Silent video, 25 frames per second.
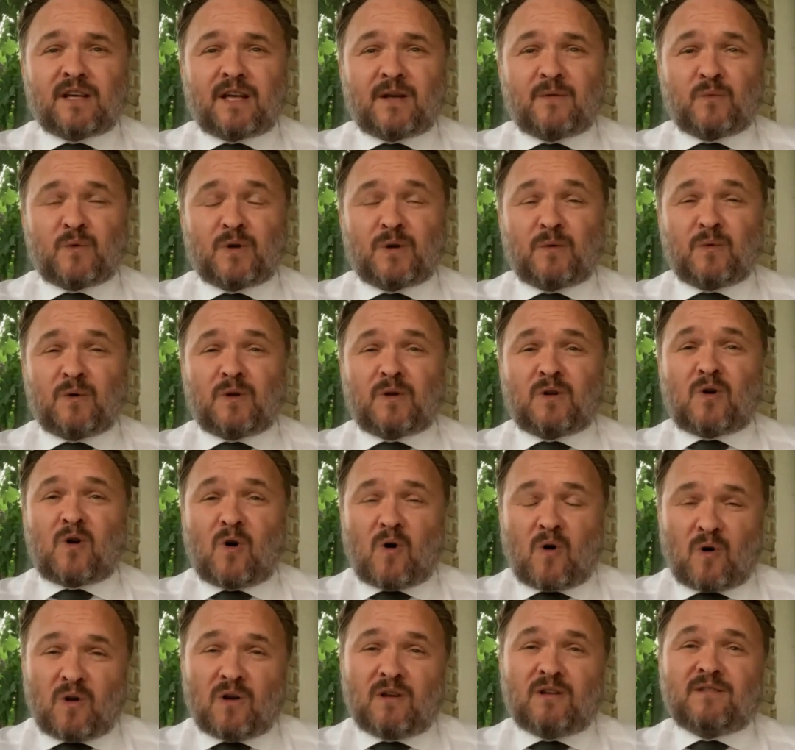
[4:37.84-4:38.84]
then we will
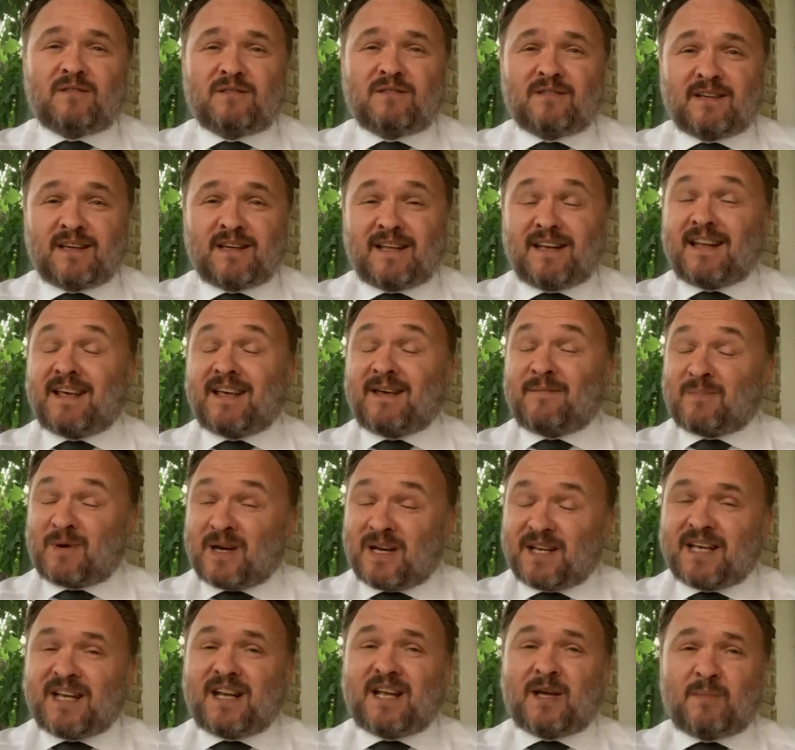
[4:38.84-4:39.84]
all and
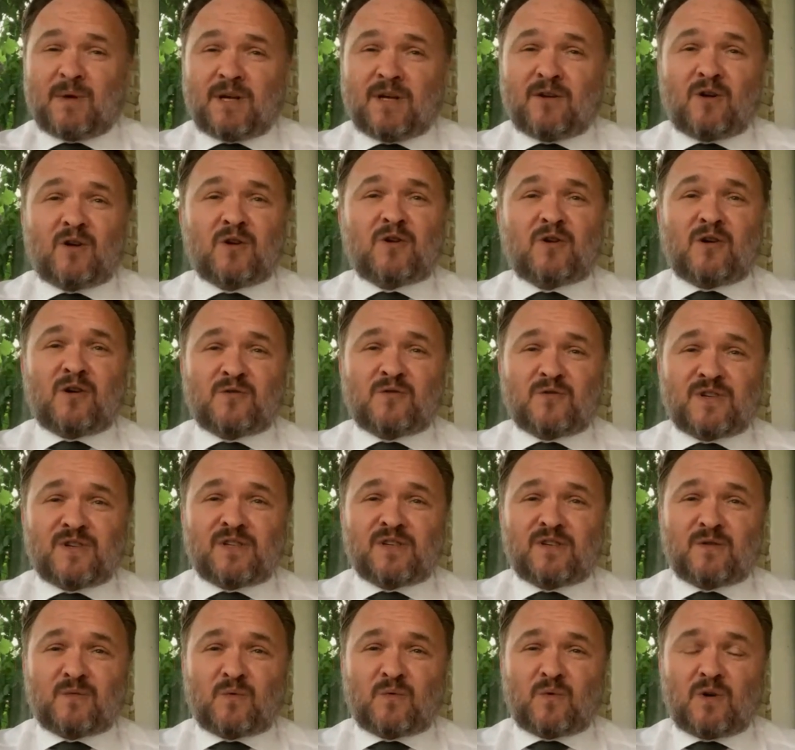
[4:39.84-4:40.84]
by that I mean all countries
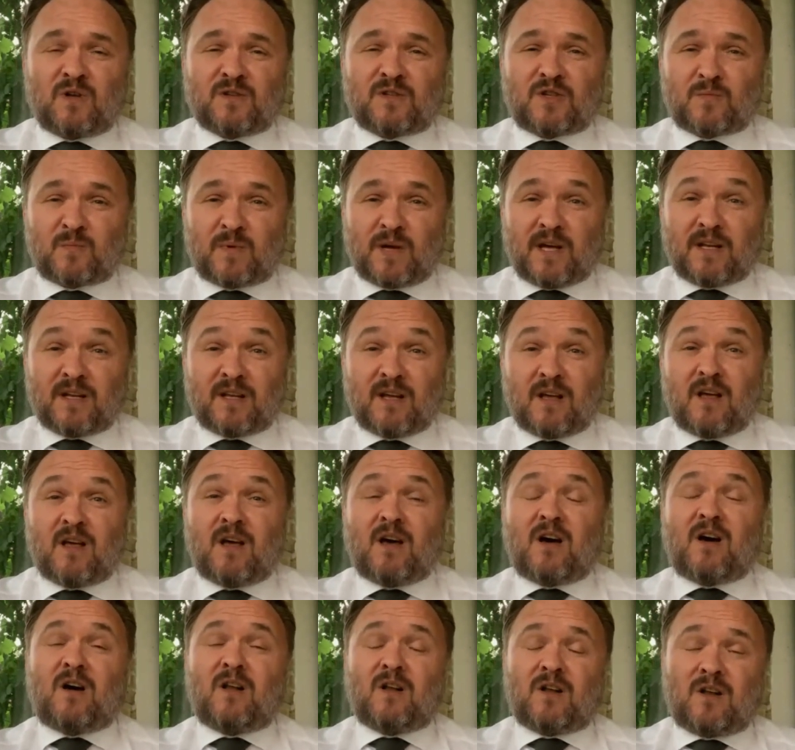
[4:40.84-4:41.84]
in the world, spend
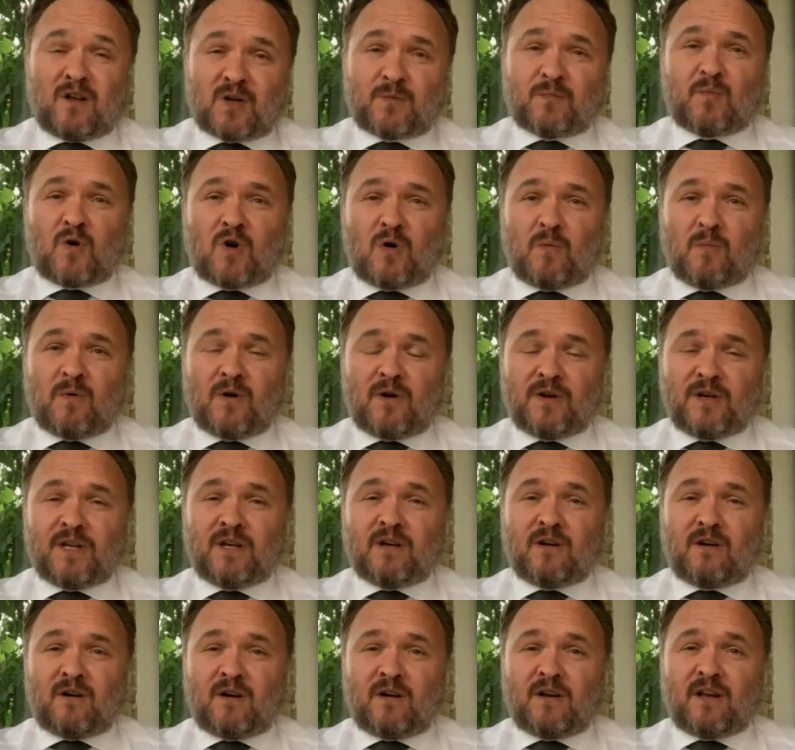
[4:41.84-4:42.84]
a lot more money
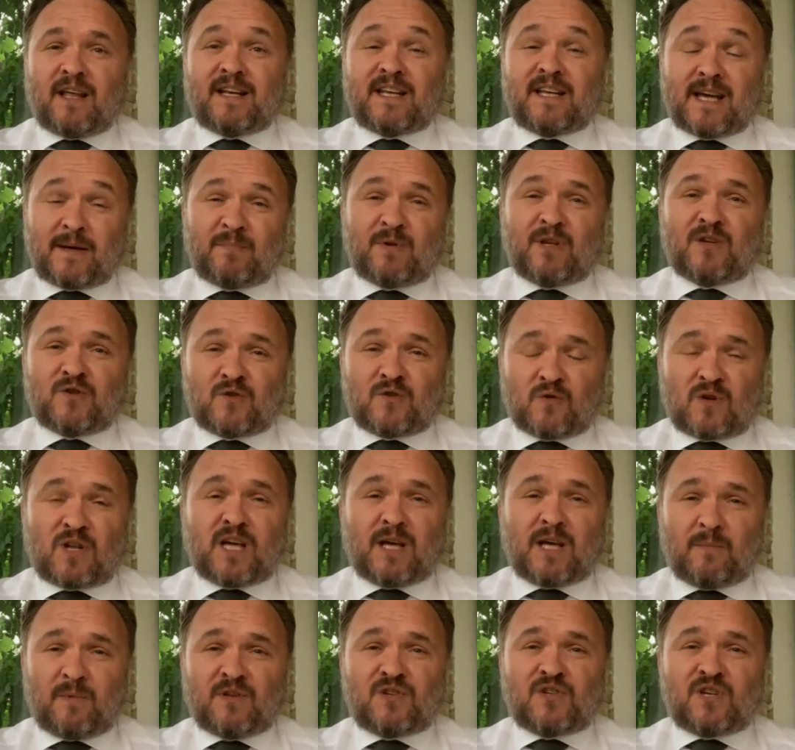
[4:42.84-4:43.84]
on adapting to
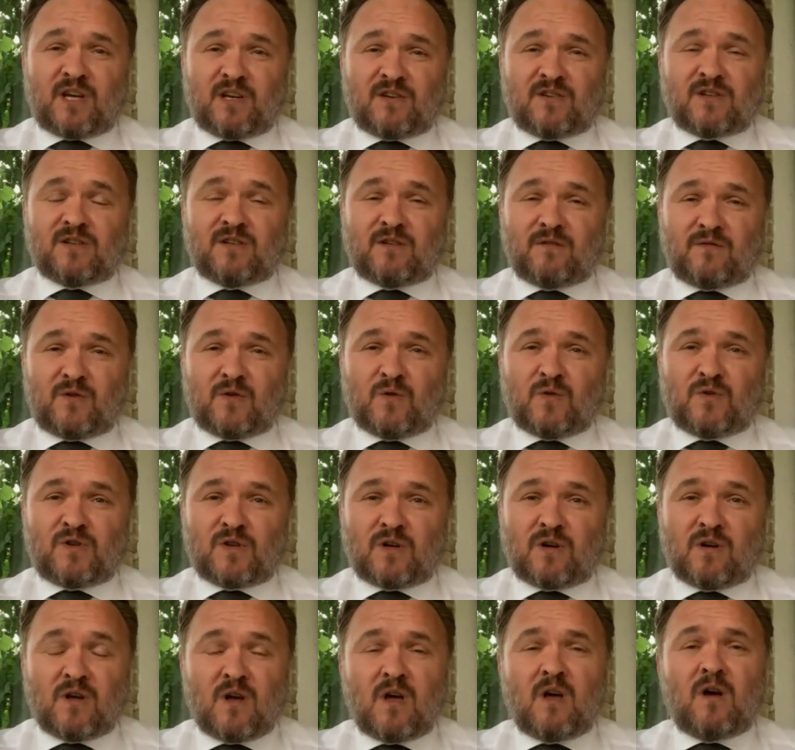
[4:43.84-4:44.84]
climate change in the
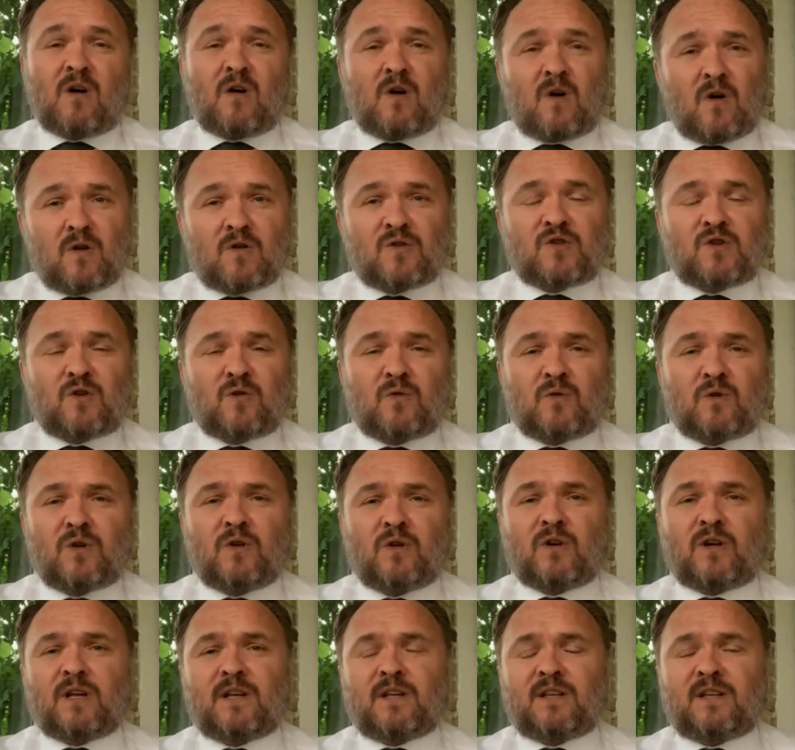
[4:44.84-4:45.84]
future. Also,
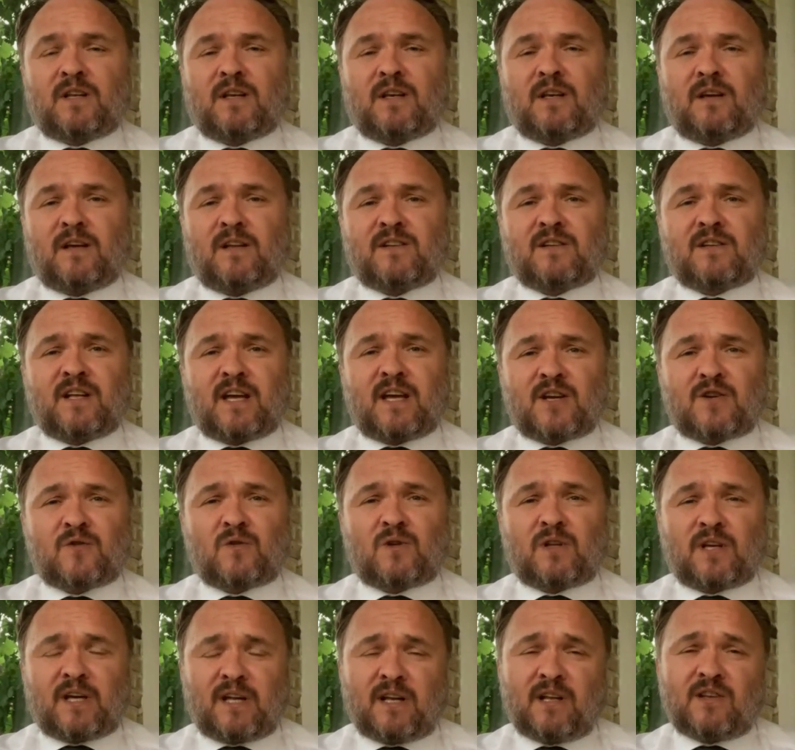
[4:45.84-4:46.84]
look at the
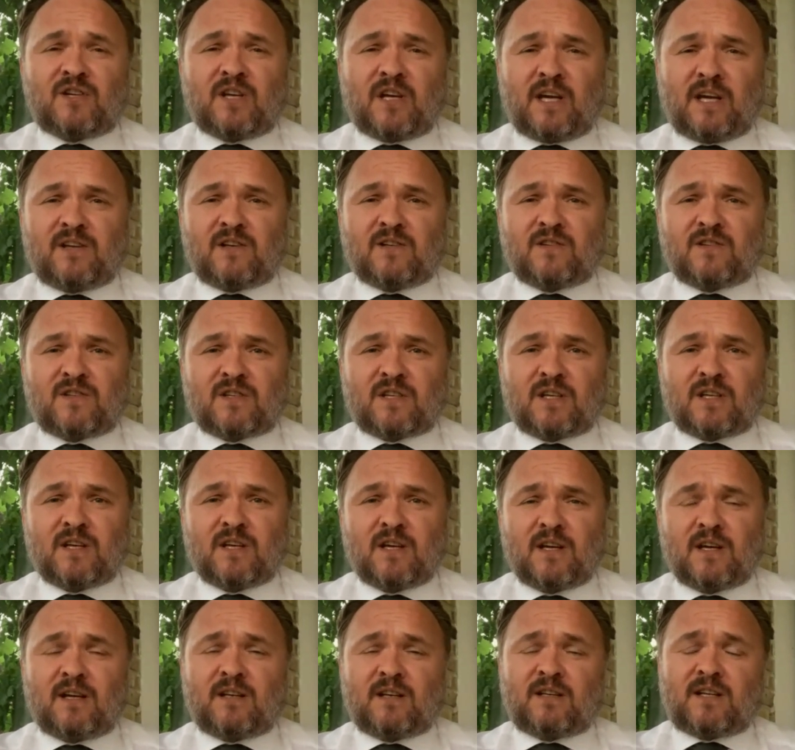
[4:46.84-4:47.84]
International Energy Agency.
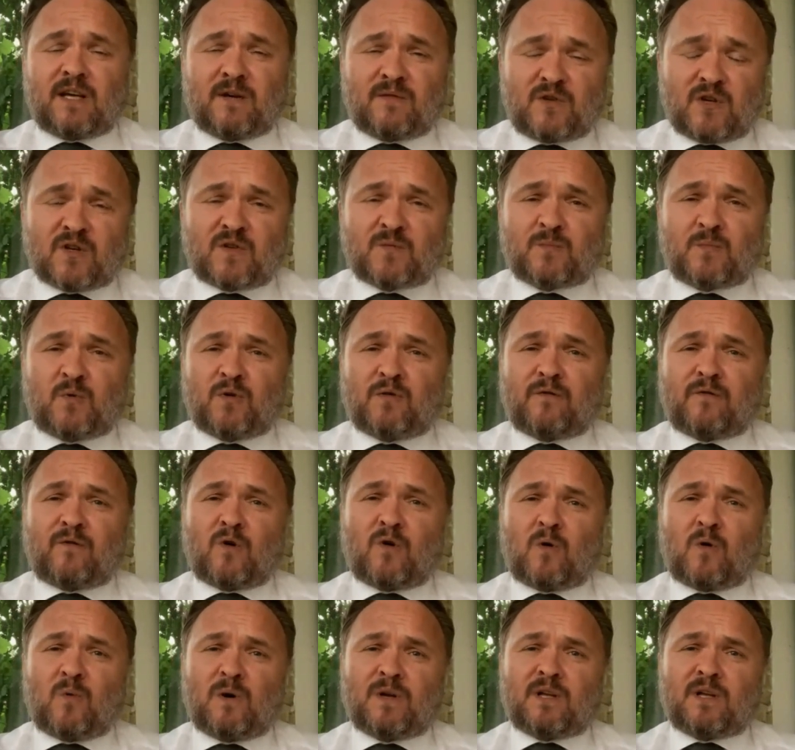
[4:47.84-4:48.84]
They've just put
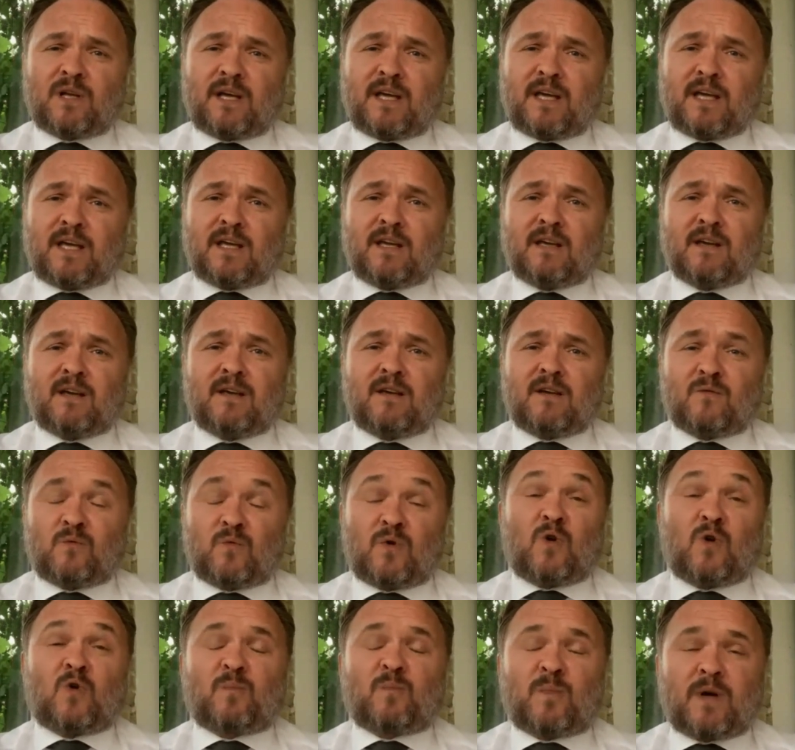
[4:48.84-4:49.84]
forward a
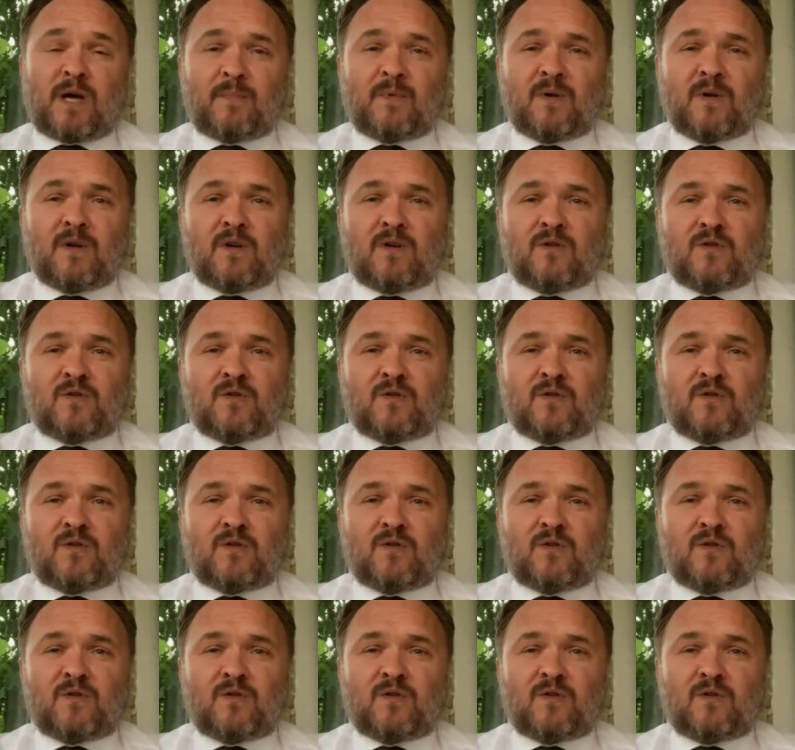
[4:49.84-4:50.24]
roadmap